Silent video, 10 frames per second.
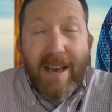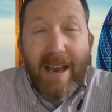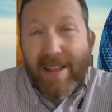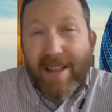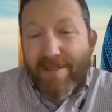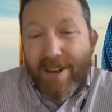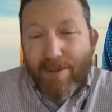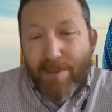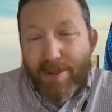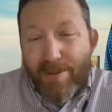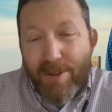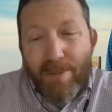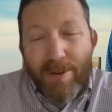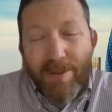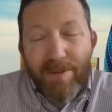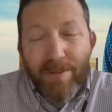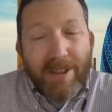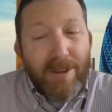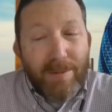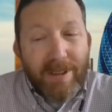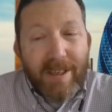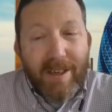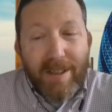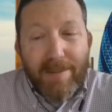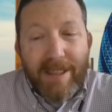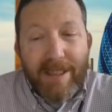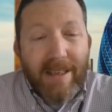and the Fed removes support from a global economy